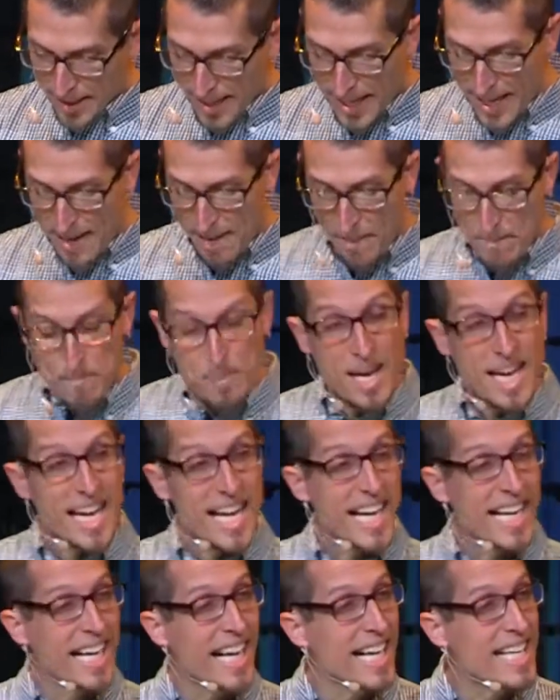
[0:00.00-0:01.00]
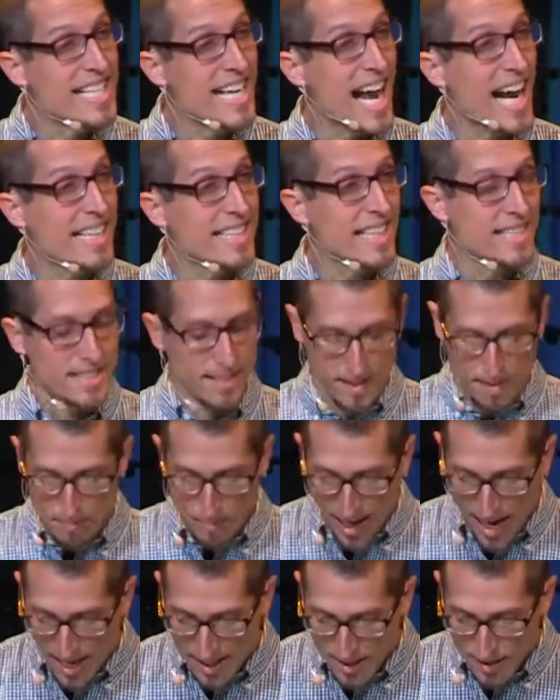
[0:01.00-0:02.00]
keep being connected to the
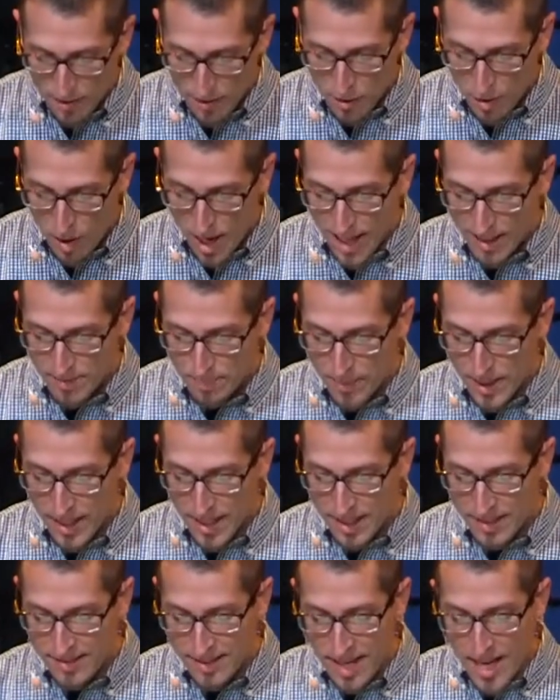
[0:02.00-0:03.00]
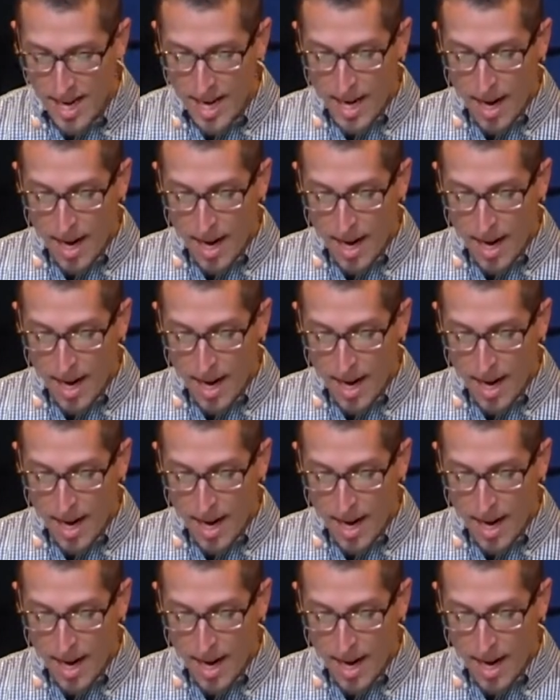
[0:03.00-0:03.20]
body of Christ because